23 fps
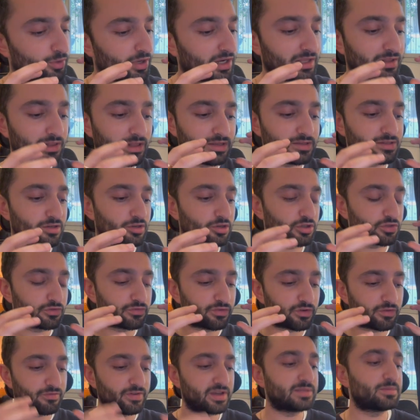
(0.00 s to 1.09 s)
listeners
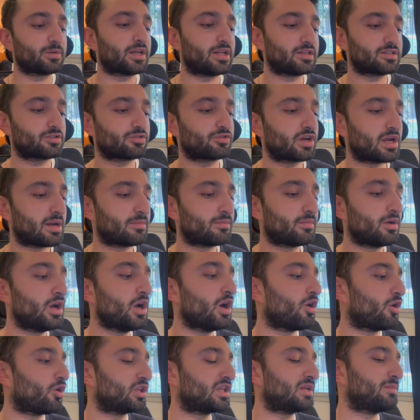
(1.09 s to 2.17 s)
from Facebook and Instagram
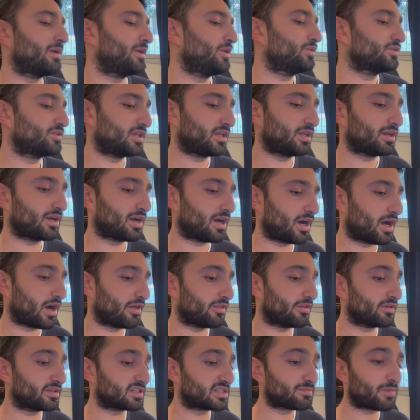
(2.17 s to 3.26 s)
only by using
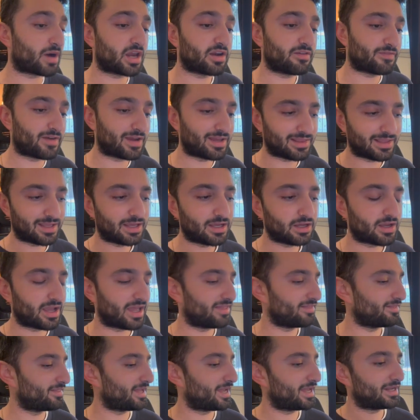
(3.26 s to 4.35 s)
the Spotify link,
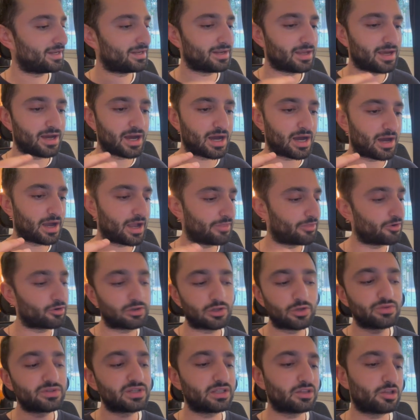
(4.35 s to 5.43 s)
and then they're
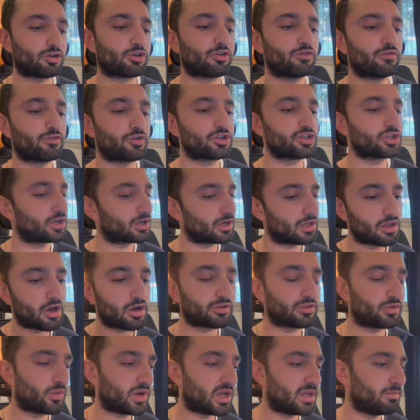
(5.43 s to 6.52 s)
losing the conversion
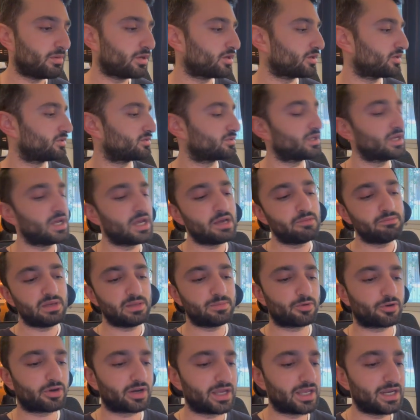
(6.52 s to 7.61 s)
along the way because
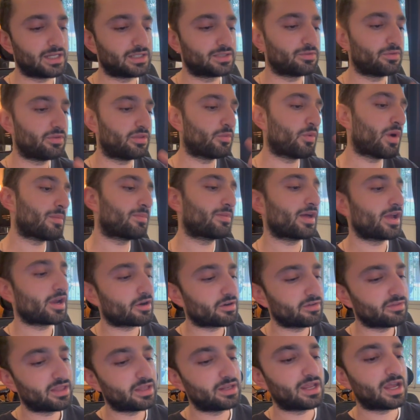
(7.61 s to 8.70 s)
people are getting to the web
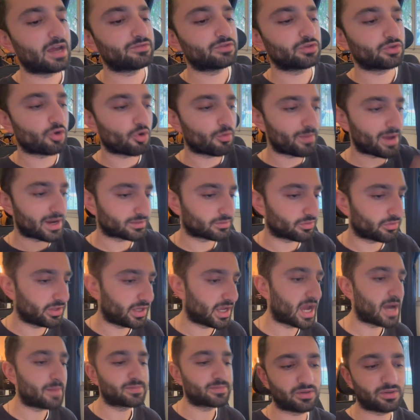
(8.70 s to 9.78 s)
player and then they have to go back to
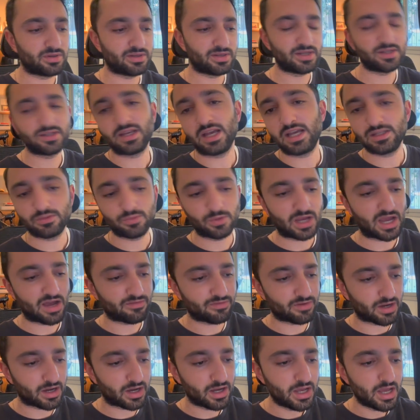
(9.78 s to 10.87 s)
the app. this case, we
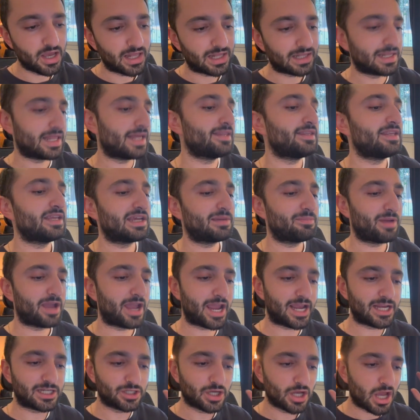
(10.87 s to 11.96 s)
have a landing
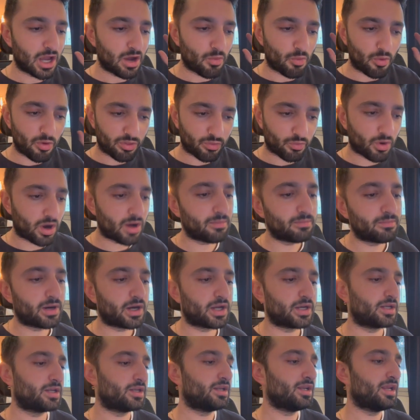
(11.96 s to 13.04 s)
page with one
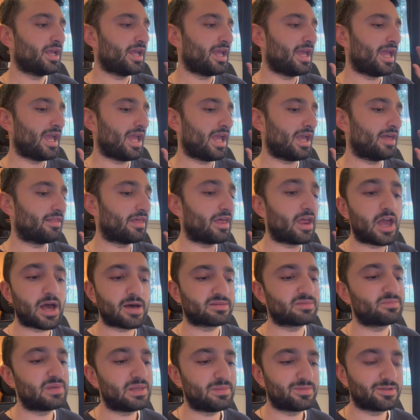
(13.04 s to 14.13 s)
button that
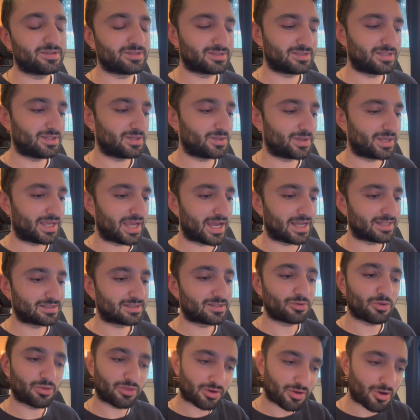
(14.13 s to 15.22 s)
helps people to get
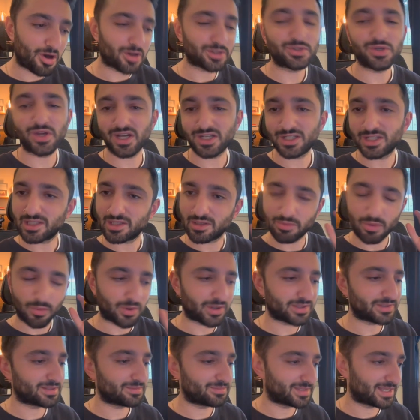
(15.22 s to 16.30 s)
to the call to action that we
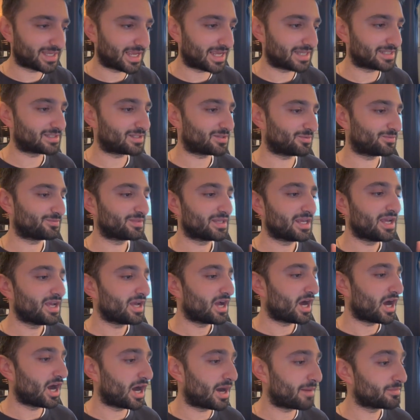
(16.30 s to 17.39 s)
want them to get to.
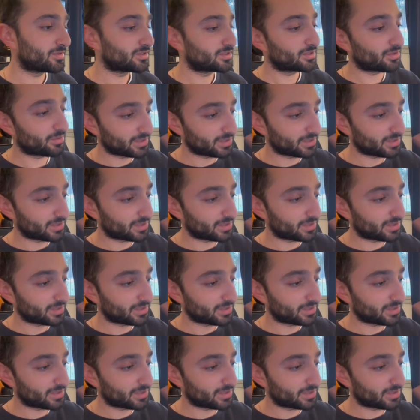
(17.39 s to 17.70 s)
So